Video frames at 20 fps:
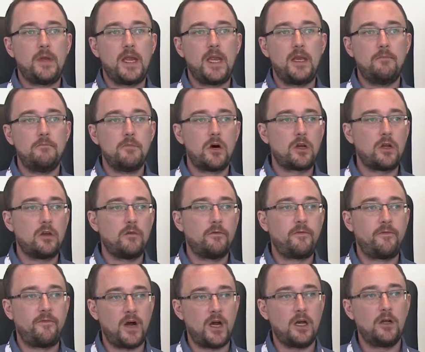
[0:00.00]
In modern
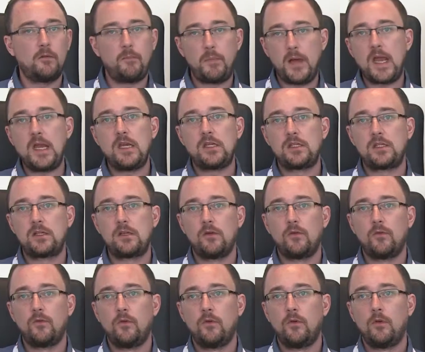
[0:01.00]
file-based
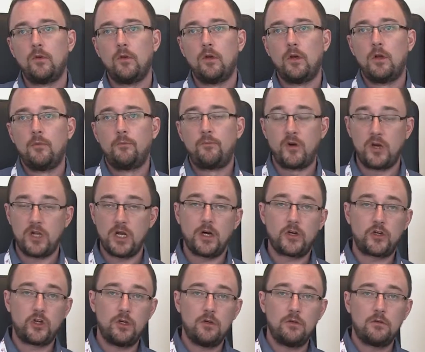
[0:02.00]

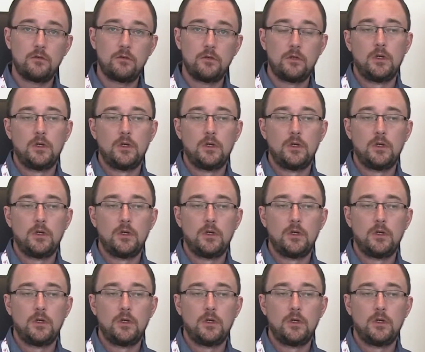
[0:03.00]
production,